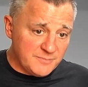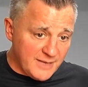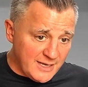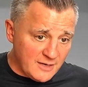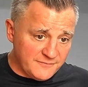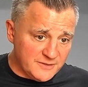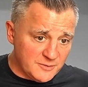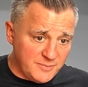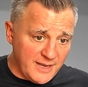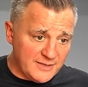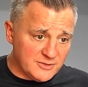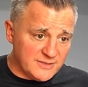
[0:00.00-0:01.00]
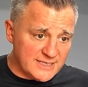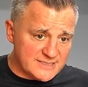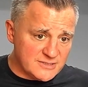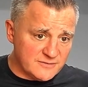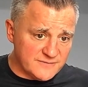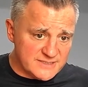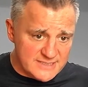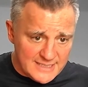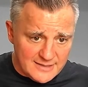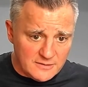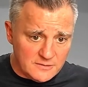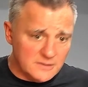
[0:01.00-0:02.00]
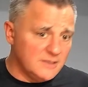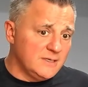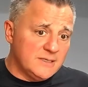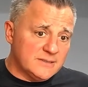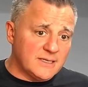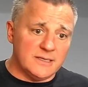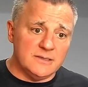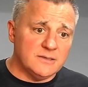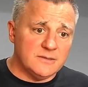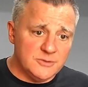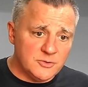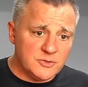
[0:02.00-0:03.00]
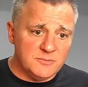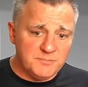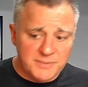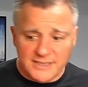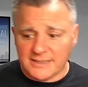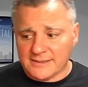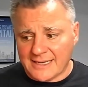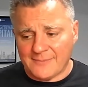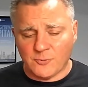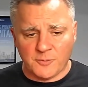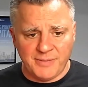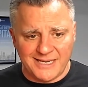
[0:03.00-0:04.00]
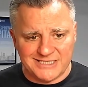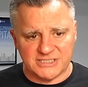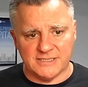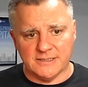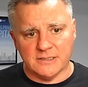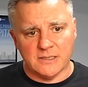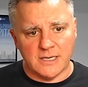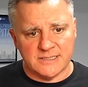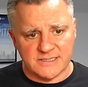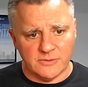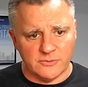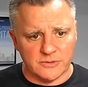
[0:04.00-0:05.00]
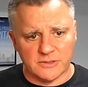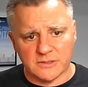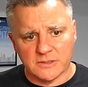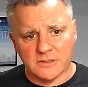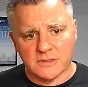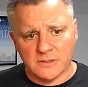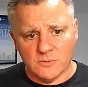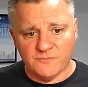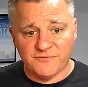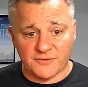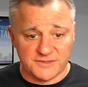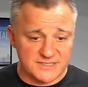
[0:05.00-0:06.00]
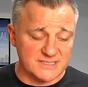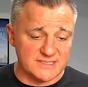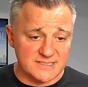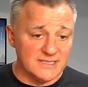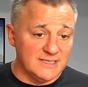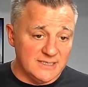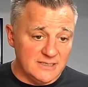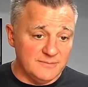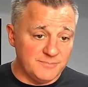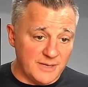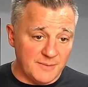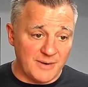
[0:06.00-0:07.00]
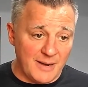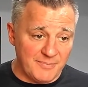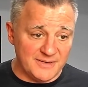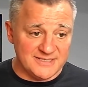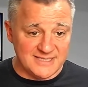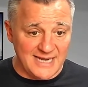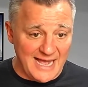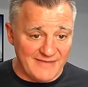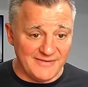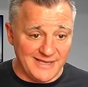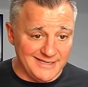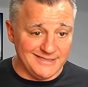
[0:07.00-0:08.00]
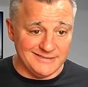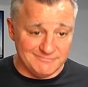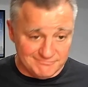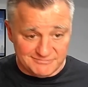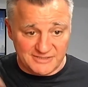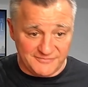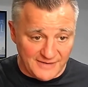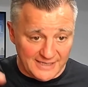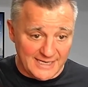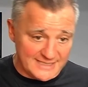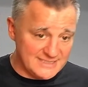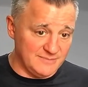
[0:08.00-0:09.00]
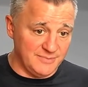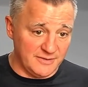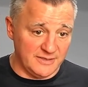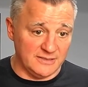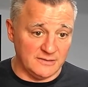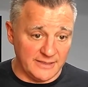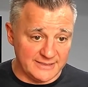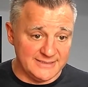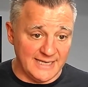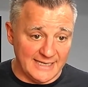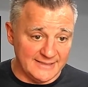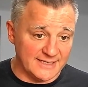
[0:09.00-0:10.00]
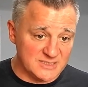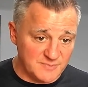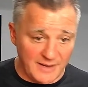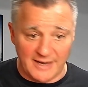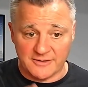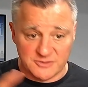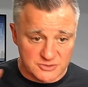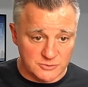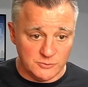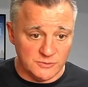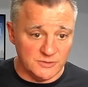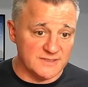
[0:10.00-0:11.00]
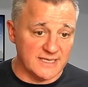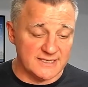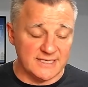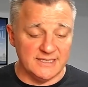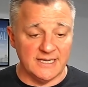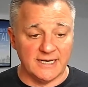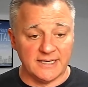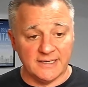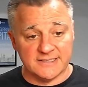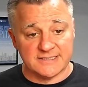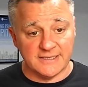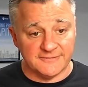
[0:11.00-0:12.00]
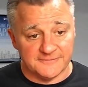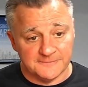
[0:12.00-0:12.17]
you're paying your debt service now, then you can be a lot more patient as an owner versus properties that have a defined exit period, like debt that expires soon and that kind of stuff.